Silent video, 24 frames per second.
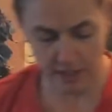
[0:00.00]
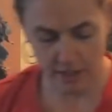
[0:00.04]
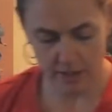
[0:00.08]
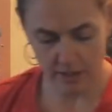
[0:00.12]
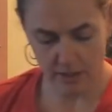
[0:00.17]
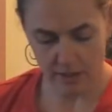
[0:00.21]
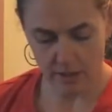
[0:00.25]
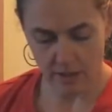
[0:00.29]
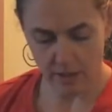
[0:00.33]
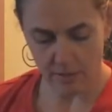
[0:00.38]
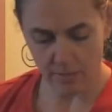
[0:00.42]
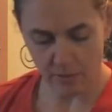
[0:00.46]

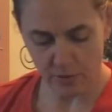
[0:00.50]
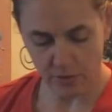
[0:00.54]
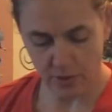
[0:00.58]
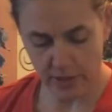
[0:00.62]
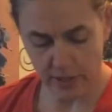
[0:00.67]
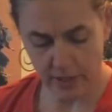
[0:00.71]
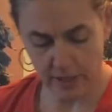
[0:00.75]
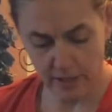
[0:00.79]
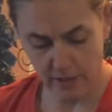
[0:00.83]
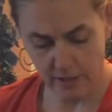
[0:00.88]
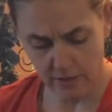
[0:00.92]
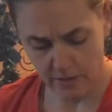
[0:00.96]
a
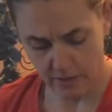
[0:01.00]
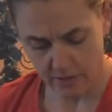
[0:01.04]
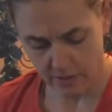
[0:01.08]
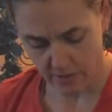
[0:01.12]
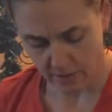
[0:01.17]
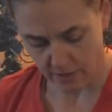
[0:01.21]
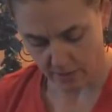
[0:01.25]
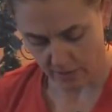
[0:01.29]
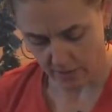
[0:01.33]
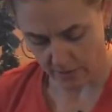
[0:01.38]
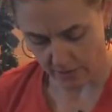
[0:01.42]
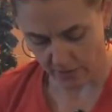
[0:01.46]
pretty
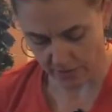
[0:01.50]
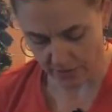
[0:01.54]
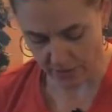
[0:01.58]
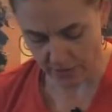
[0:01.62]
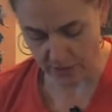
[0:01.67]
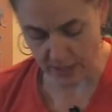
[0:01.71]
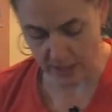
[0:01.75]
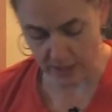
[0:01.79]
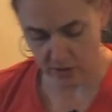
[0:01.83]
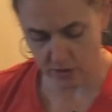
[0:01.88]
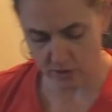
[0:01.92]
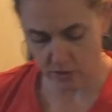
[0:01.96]

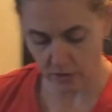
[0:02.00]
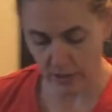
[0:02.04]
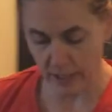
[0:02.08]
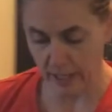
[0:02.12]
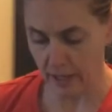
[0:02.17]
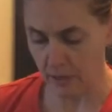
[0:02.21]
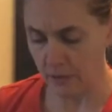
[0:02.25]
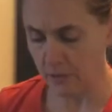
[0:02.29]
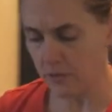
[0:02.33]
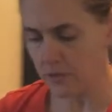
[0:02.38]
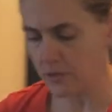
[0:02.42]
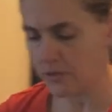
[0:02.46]
thin
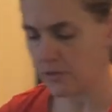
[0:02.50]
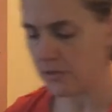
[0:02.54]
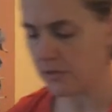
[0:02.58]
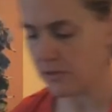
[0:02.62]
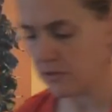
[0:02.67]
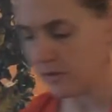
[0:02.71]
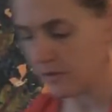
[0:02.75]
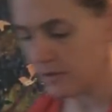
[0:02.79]
kraut,